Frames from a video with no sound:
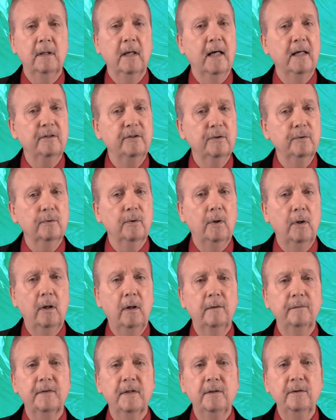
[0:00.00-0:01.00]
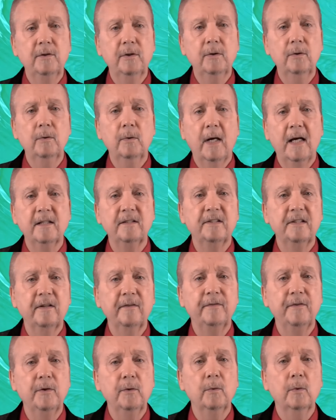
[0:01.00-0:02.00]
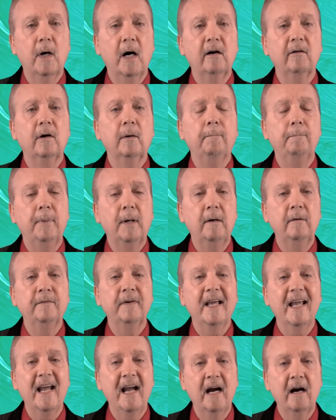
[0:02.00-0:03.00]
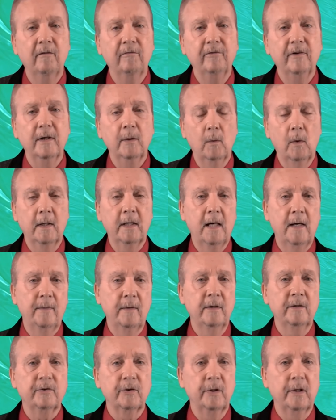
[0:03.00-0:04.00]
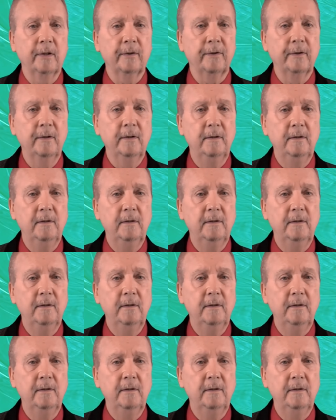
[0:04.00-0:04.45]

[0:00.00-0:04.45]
as you often do as if you are above everyone on this earth.